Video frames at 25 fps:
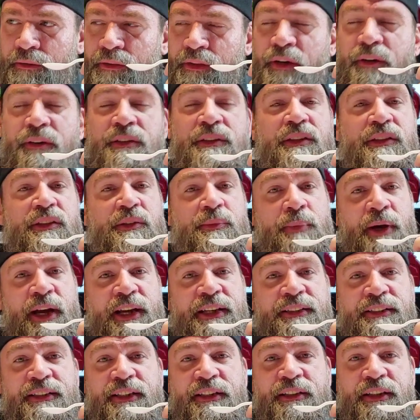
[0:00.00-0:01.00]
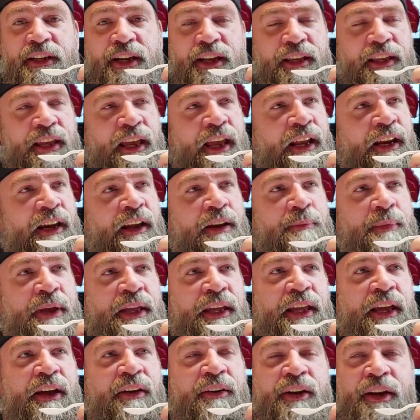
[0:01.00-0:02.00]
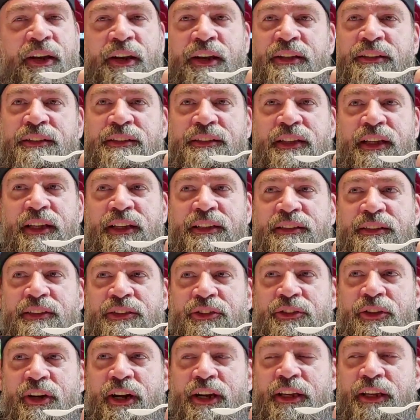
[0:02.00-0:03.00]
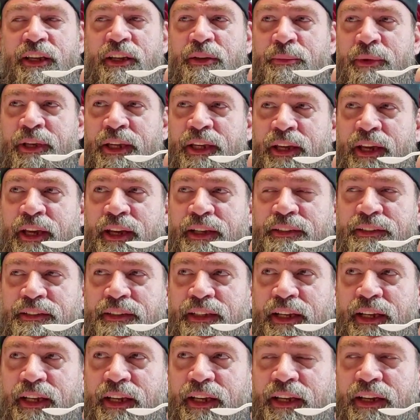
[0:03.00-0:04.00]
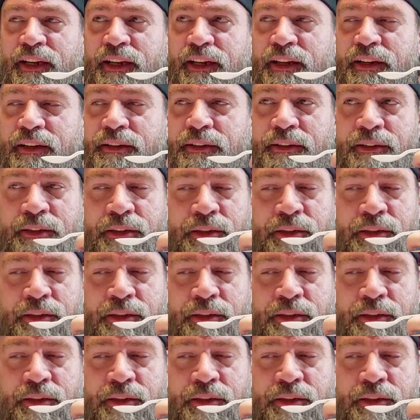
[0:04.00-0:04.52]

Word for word: There's a spice there that I cannot make out, and it's it's striking me as a uh,